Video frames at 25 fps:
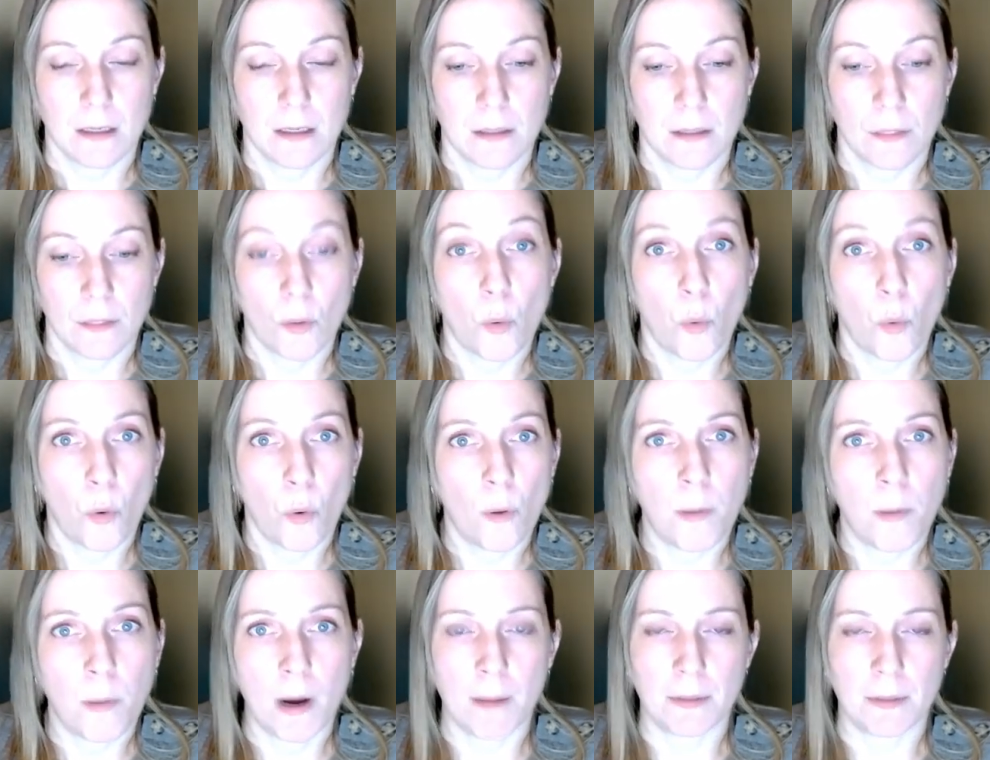the
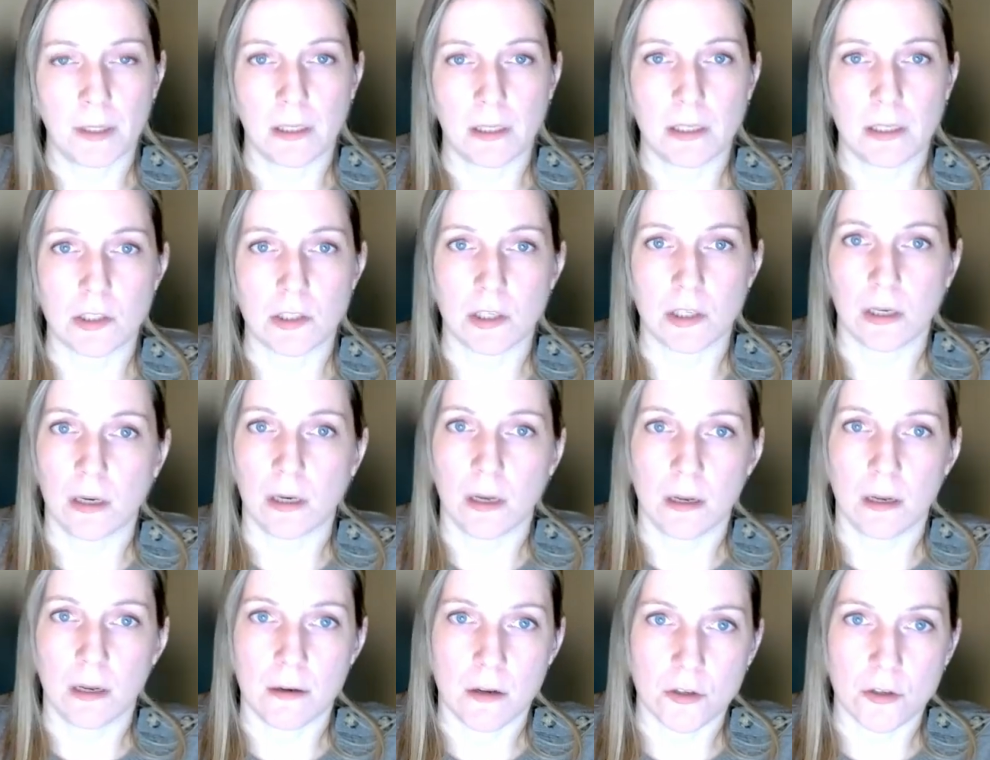whole population
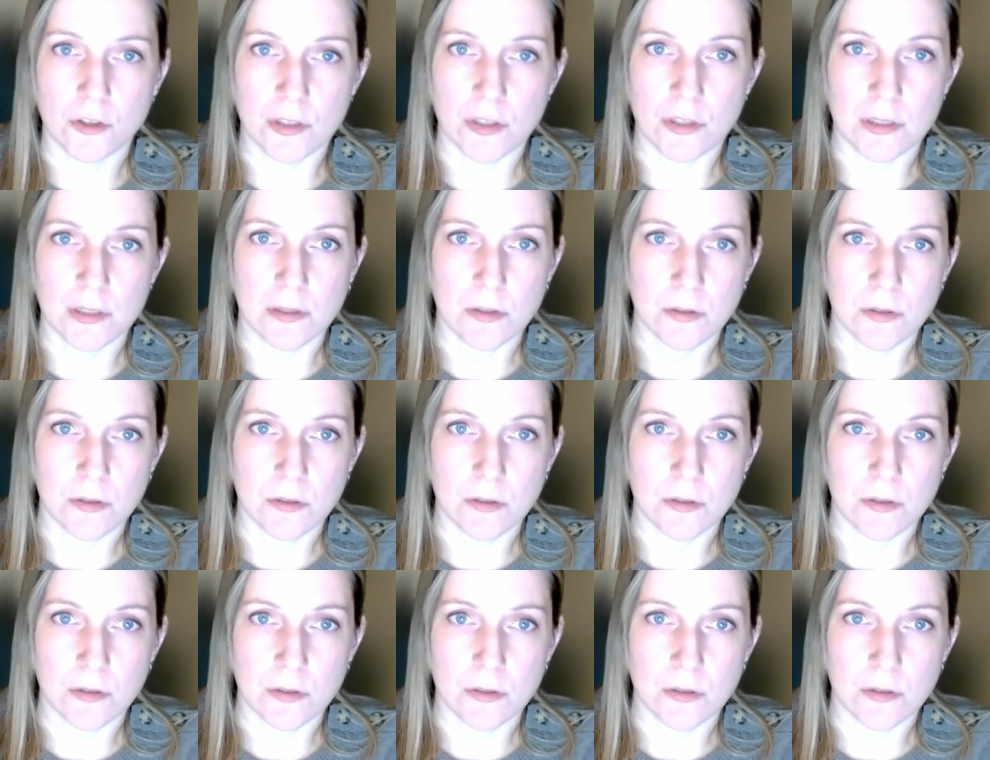and not just a